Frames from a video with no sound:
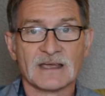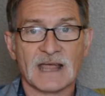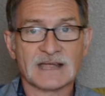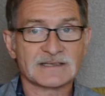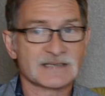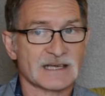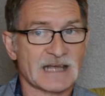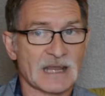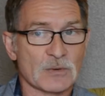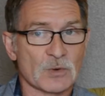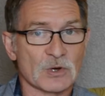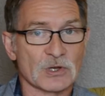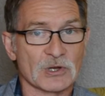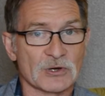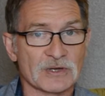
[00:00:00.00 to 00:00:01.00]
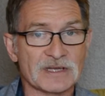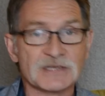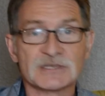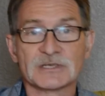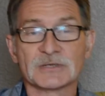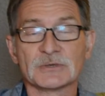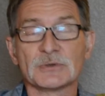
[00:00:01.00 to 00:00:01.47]
and today we're
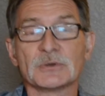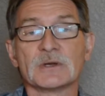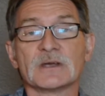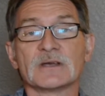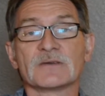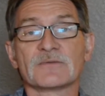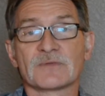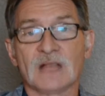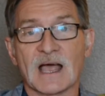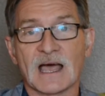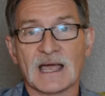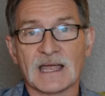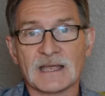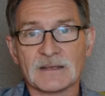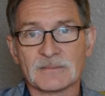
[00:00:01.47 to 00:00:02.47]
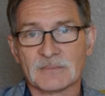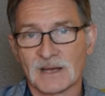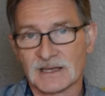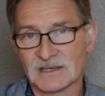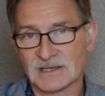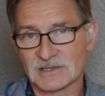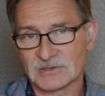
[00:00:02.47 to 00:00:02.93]
learning to fly
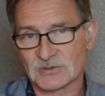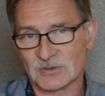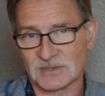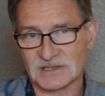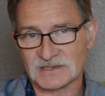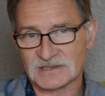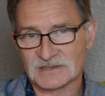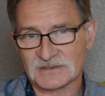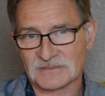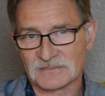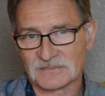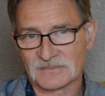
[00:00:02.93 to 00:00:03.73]
by the instruments.